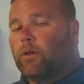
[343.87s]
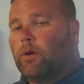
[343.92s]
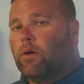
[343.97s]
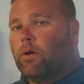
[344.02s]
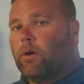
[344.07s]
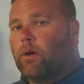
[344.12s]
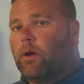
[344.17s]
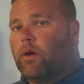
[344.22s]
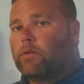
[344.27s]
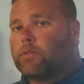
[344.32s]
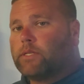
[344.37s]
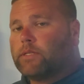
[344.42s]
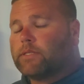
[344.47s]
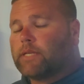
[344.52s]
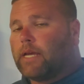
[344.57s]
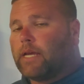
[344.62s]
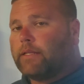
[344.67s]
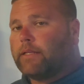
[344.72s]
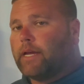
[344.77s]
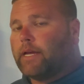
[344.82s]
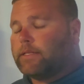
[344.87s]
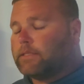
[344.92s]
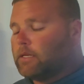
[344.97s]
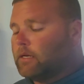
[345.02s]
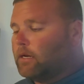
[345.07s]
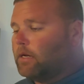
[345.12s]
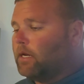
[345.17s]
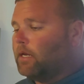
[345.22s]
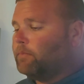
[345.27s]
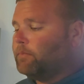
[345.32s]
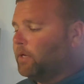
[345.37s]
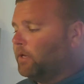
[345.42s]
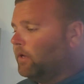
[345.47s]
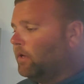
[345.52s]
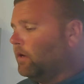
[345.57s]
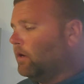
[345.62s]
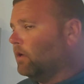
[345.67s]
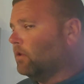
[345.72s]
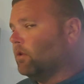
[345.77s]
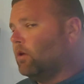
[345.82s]
lower hoses at that time,
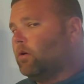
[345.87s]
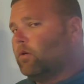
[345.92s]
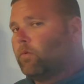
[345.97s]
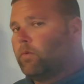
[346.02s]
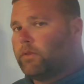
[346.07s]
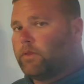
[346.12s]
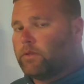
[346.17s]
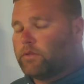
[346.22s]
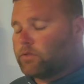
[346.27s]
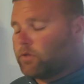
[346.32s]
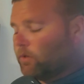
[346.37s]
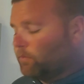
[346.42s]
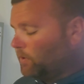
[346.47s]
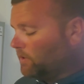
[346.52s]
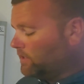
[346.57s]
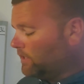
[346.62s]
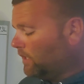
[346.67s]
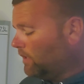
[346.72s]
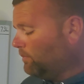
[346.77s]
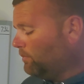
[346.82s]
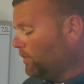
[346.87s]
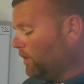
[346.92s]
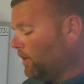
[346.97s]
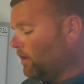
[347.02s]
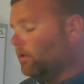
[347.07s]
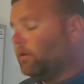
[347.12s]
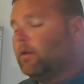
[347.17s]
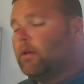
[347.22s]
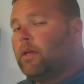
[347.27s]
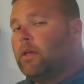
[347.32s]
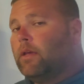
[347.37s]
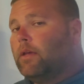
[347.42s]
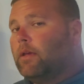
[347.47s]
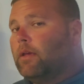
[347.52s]
along with the serpentine belt,